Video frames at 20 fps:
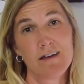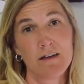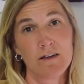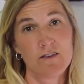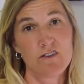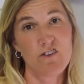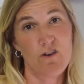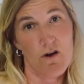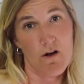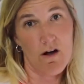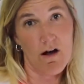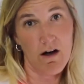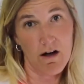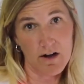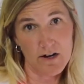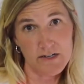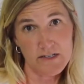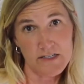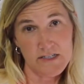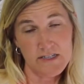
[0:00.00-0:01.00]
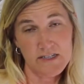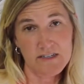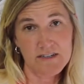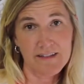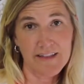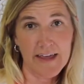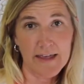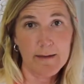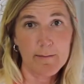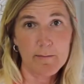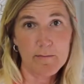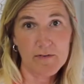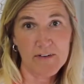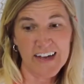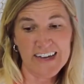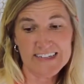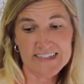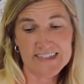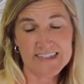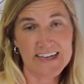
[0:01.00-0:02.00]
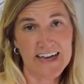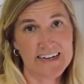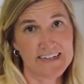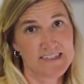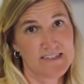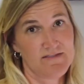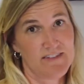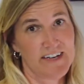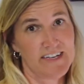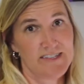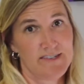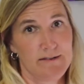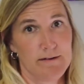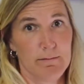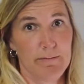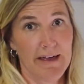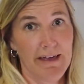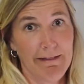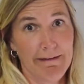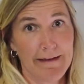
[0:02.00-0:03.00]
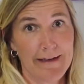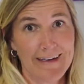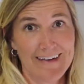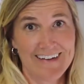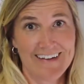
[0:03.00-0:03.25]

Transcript: your heart like bread satisfies your belly.